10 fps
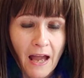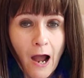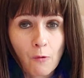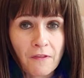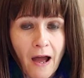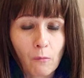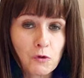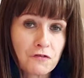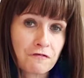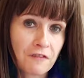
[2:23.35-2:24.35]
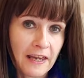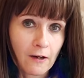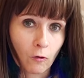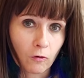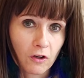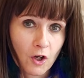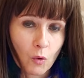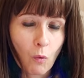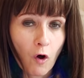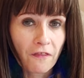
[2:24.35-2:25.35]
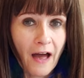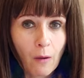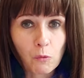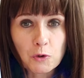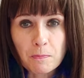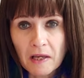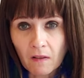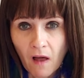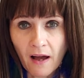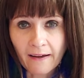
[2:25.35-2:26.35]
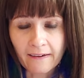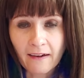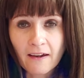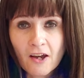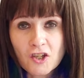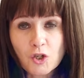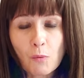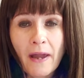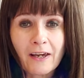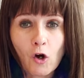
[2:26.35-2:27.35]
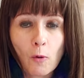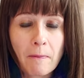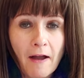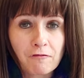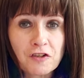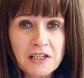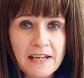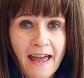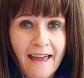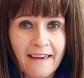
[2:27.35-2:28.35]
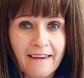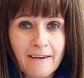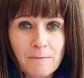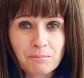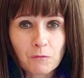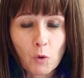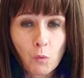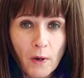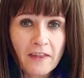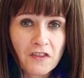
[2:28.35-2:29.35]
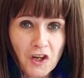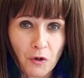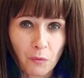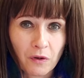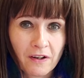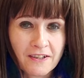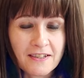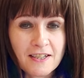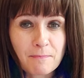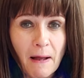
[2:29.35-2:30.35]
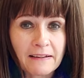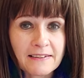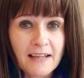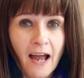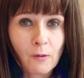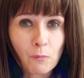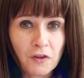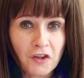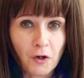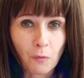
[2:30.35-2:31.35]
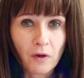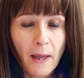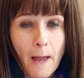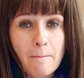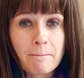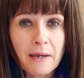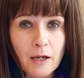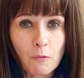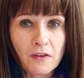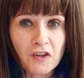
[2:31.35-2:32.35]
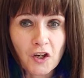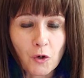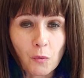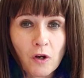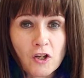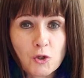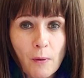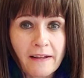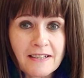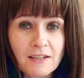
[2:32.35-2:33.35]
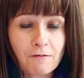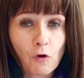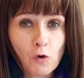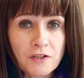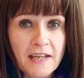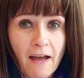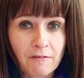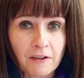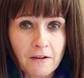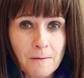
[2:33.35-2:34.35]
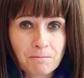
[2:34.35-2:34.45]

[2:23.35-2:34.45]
how that would feel, what that would be like to wake up every day with you, to spend time with you, and be with you 24 7.